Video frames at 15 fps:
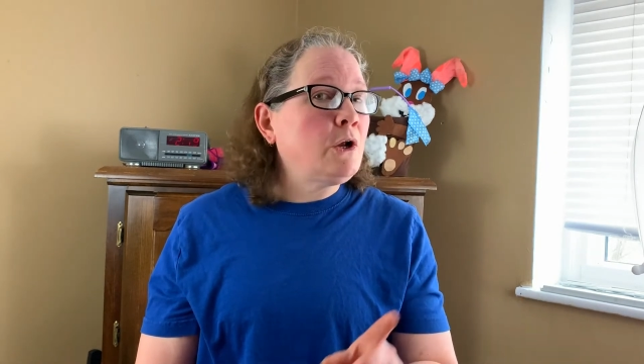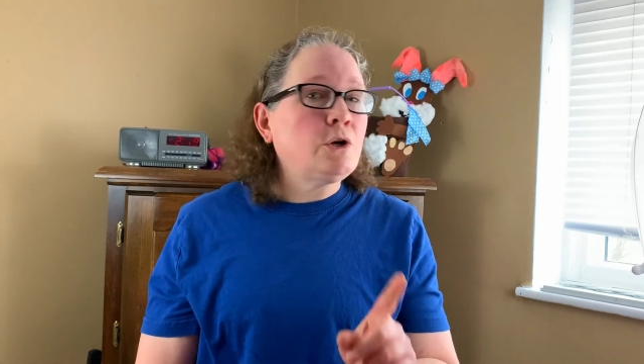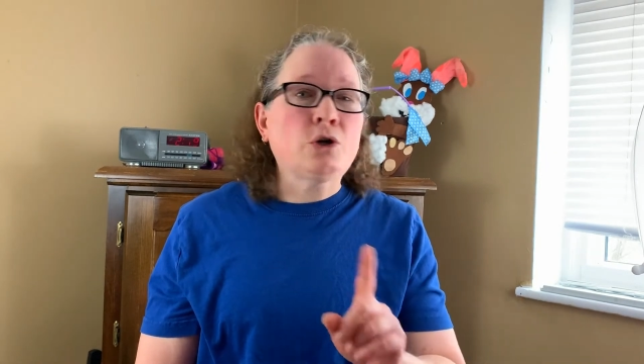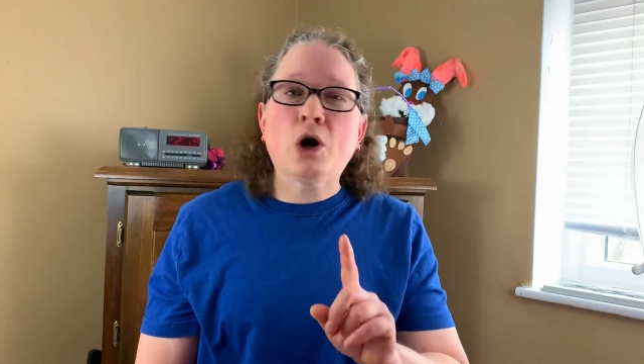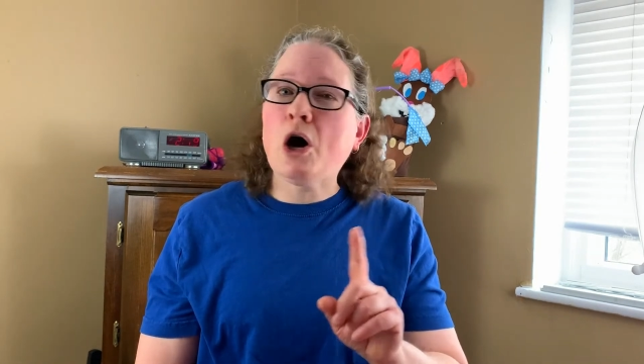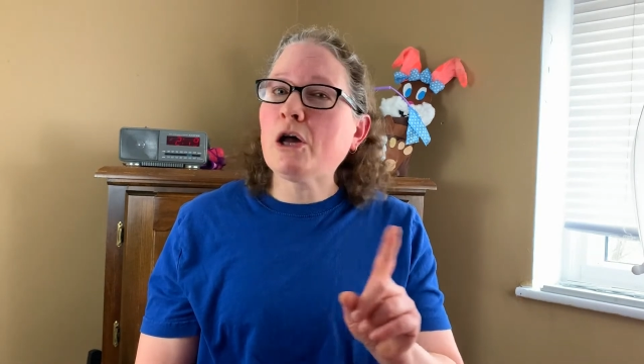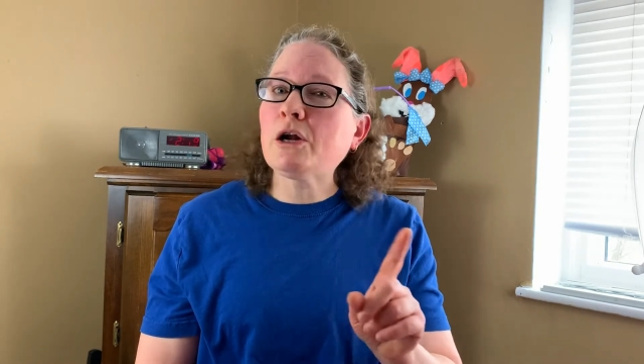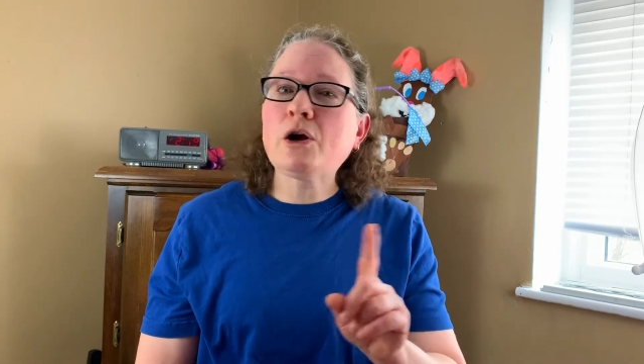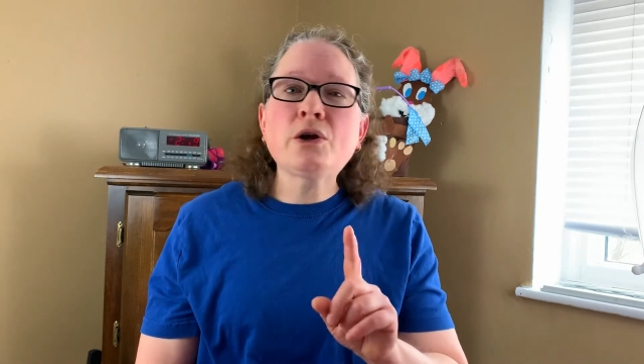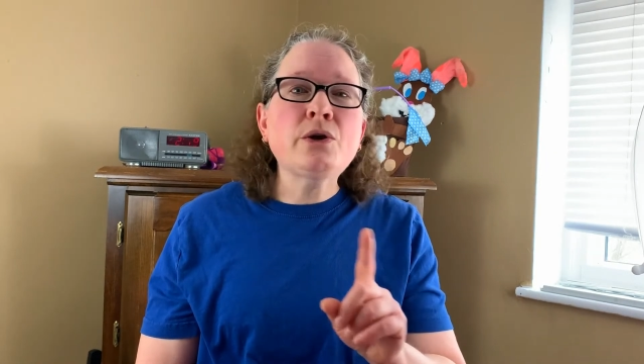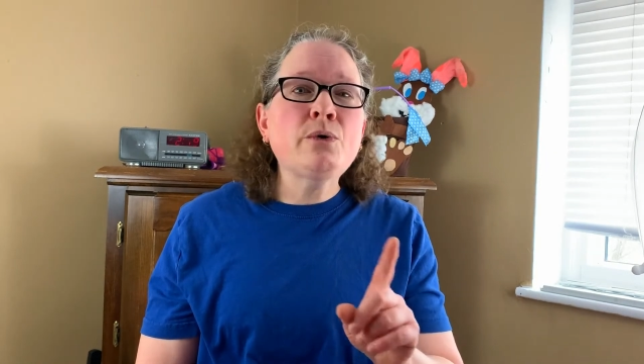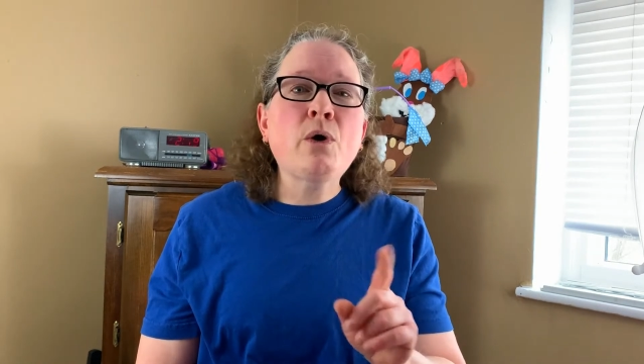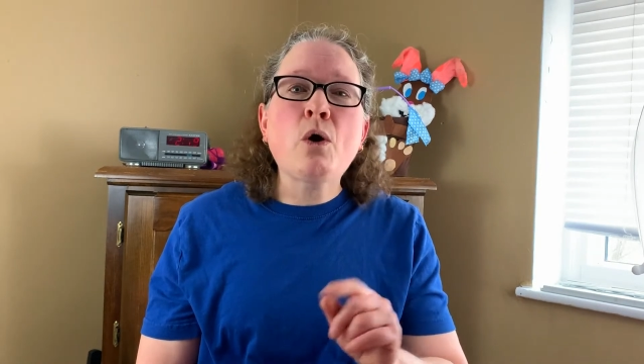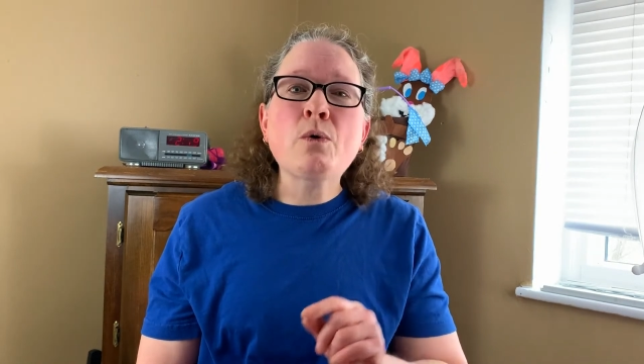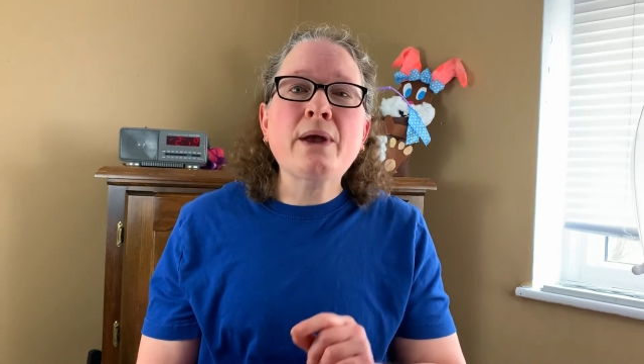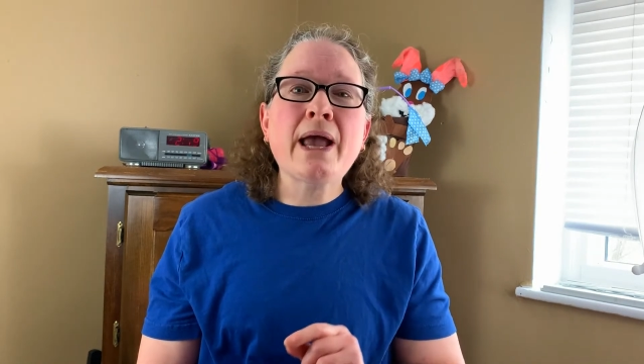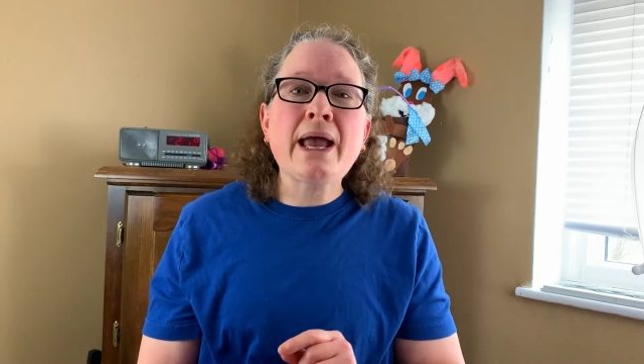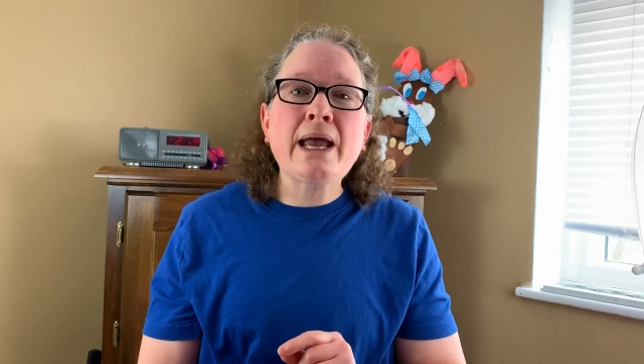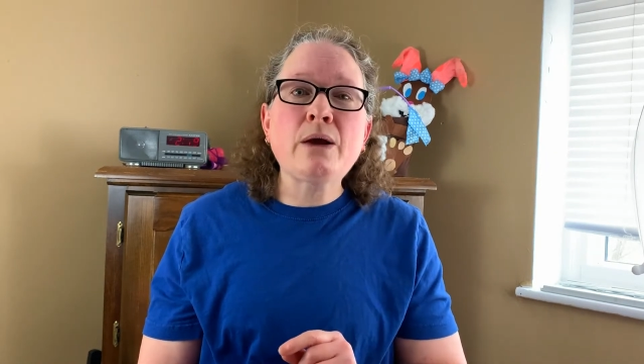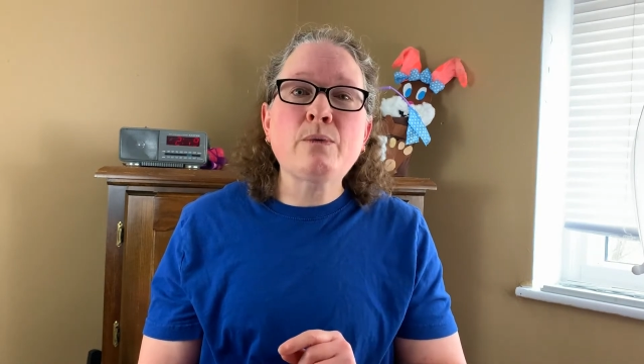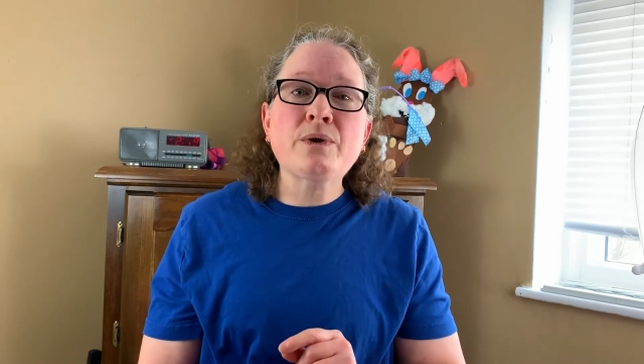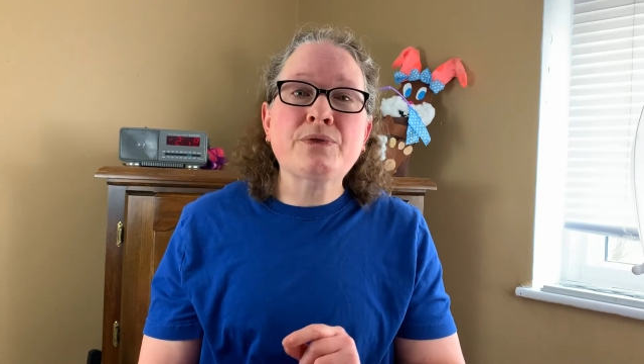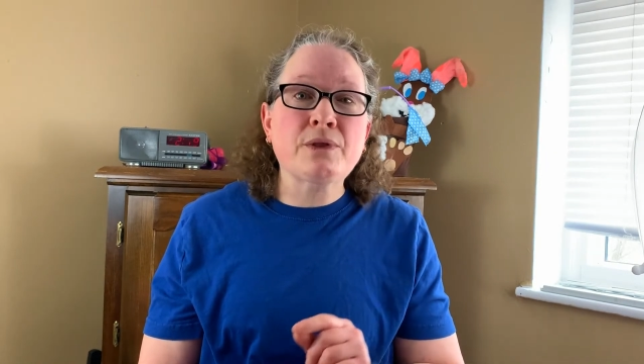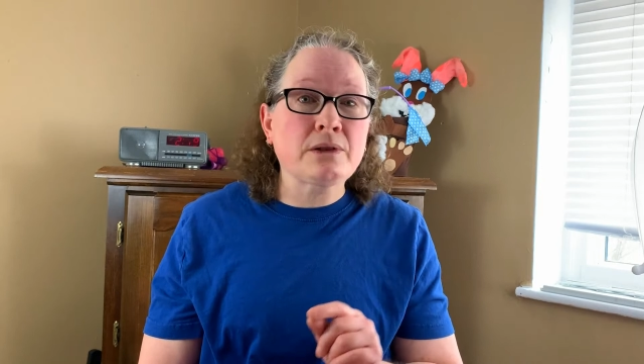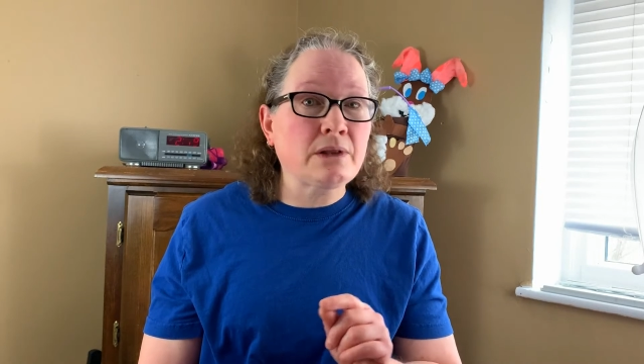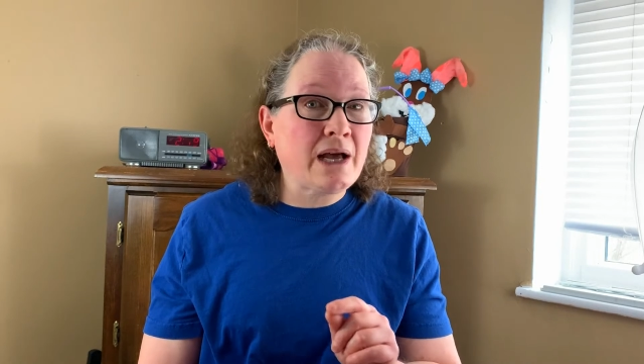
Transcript: not are you okay with the